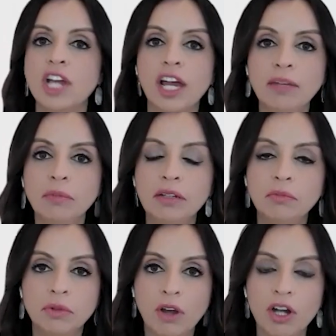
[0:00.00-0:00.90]
time
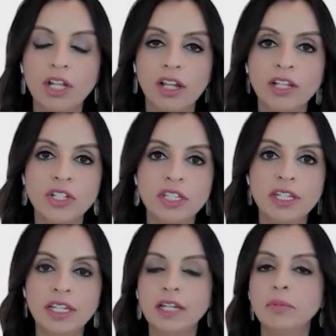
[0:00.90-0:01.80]
in cardiology
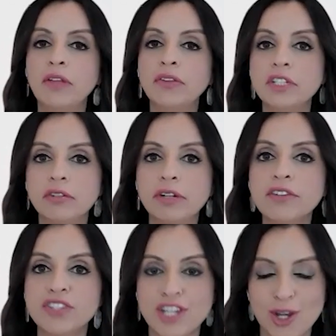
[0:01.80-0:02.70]
thinking about the degree
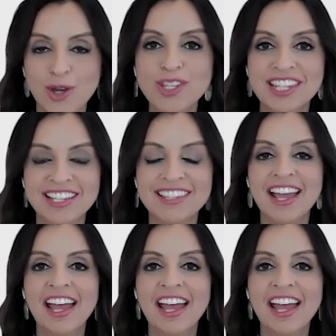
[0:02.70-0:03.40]
of stenosis.